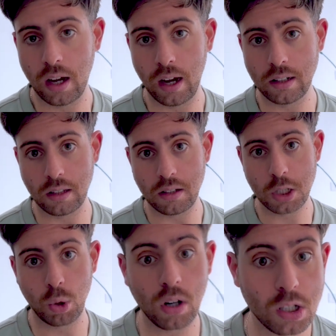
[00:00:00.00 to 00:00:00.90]
And the
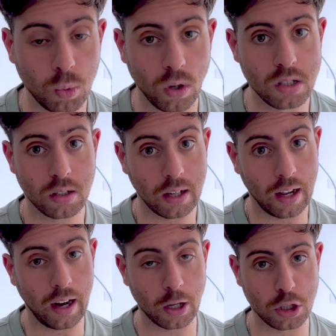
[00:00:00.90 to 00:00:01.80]
strongest ones can
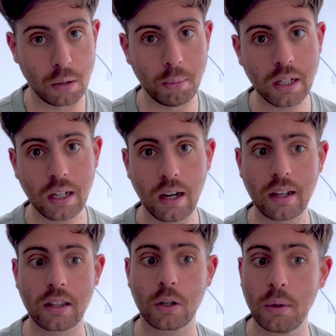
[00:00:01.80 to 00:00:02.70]
actually be killing
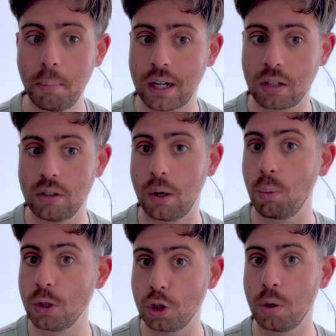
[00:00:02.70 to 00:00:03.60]
the good bacteria
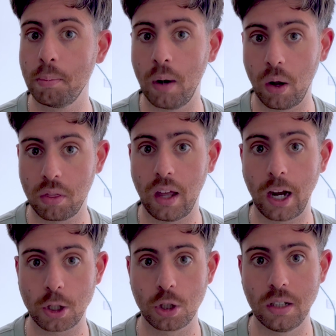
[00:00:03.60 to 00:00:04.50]
which your mouth
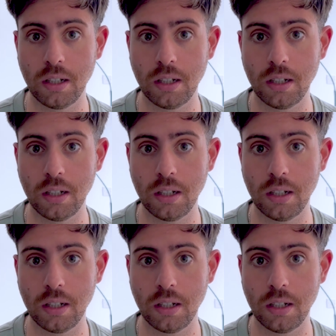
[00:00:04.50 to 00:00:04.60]
actually